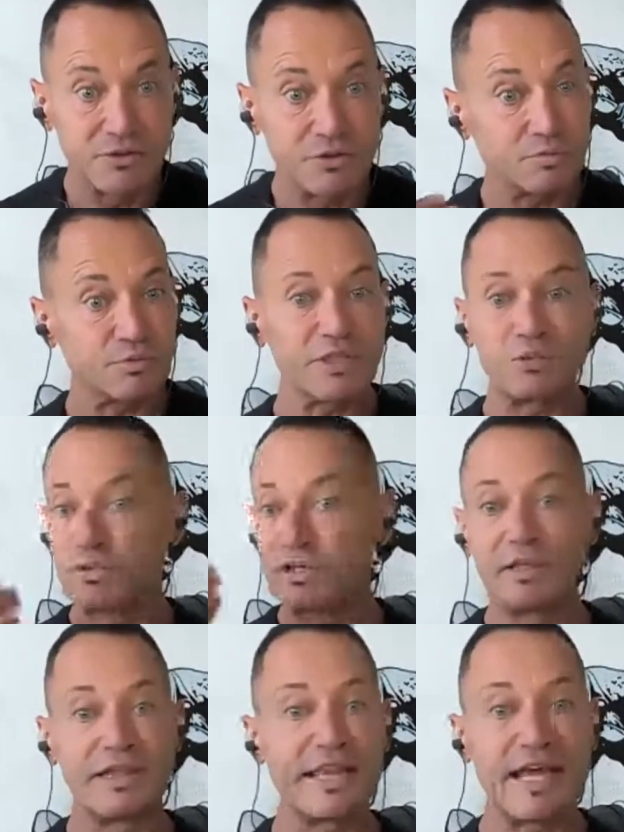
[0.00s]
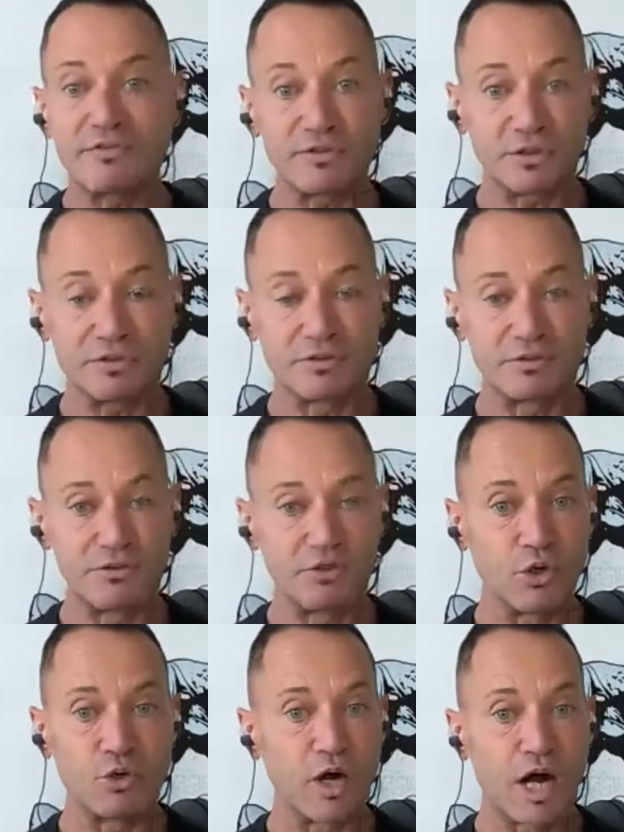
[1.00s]
your brain will never
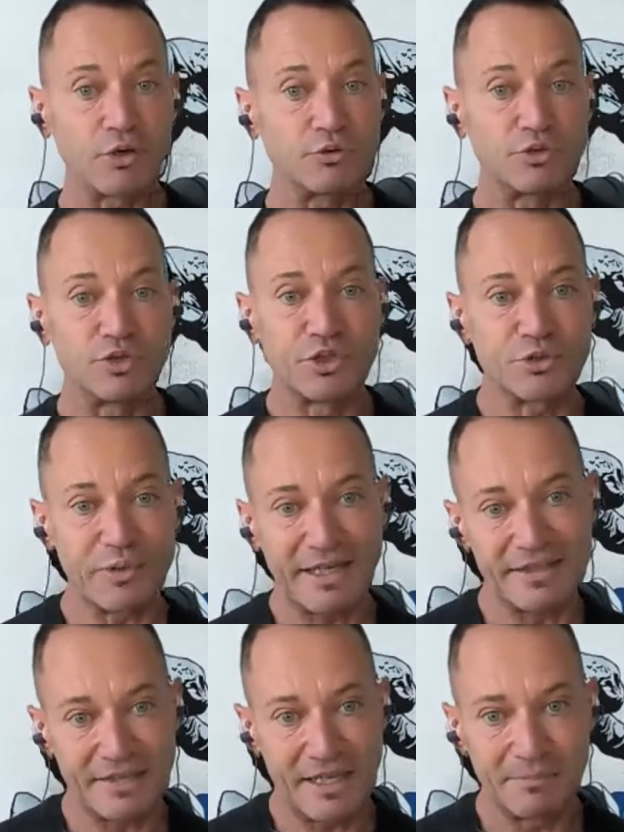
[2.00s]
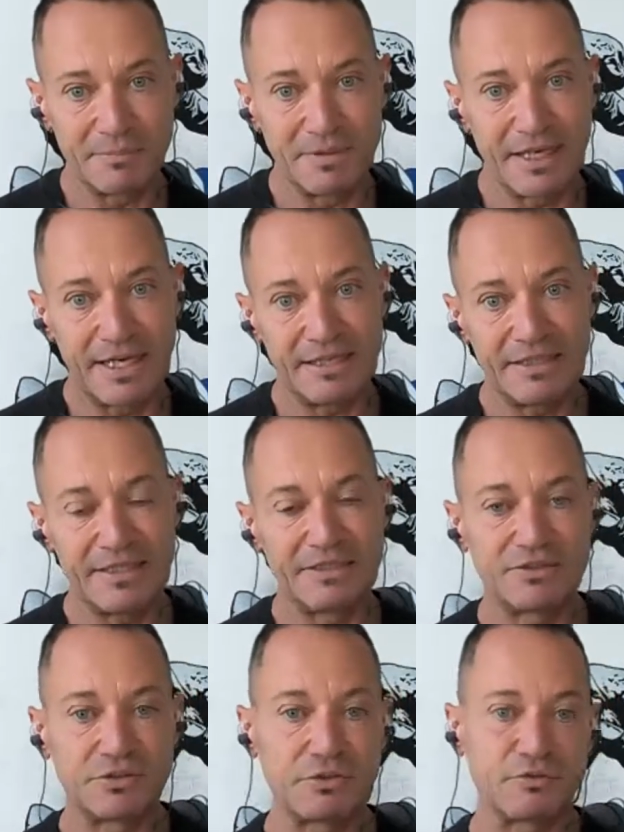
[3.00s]
know how to correct them. And
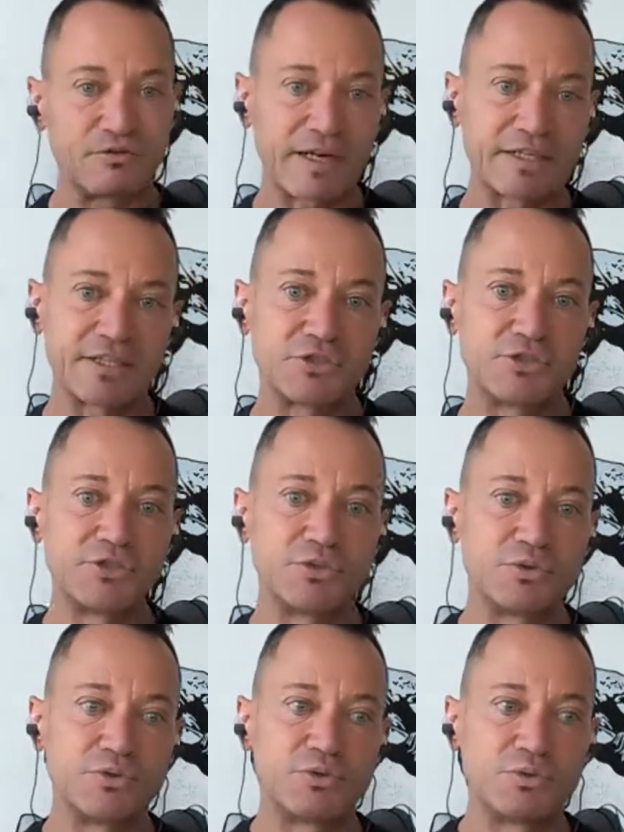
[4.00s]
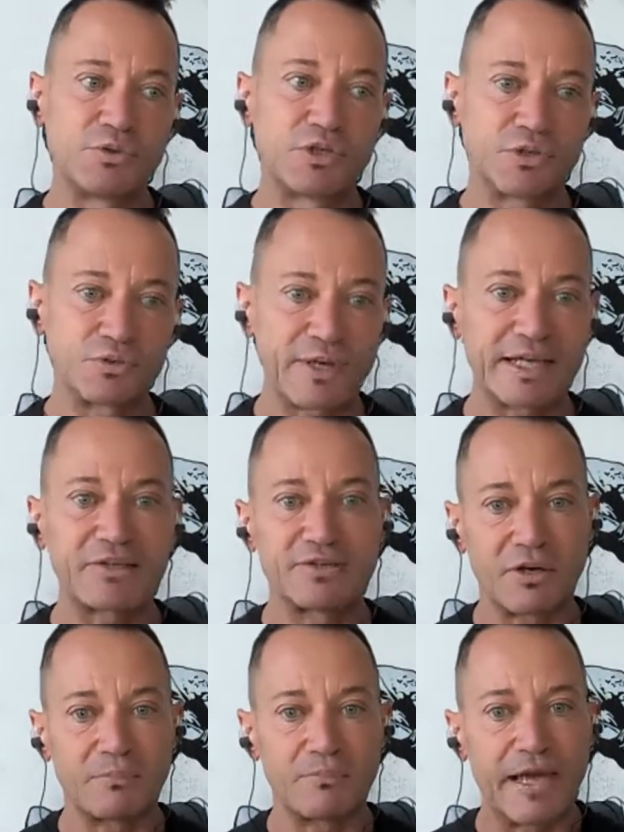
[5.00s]
it's the fact that you correct
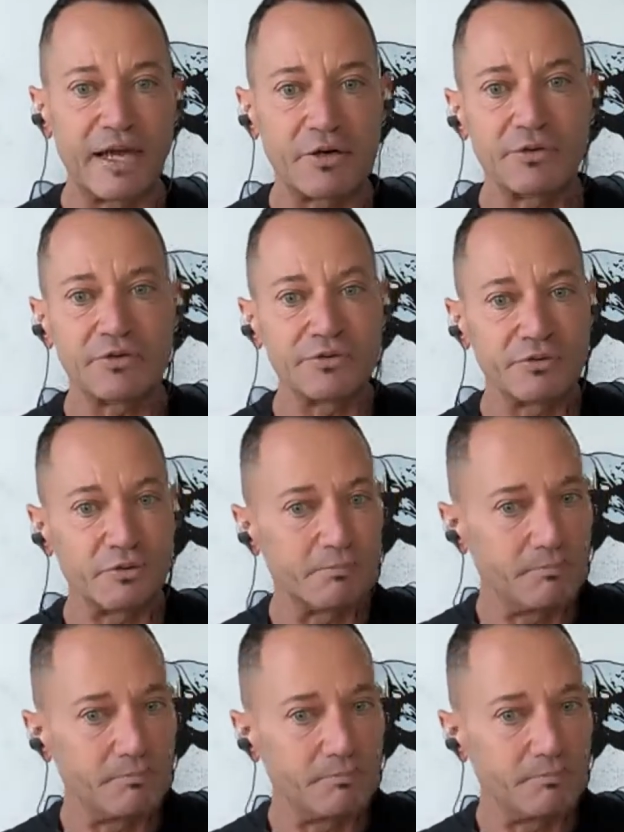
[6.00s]
some errors,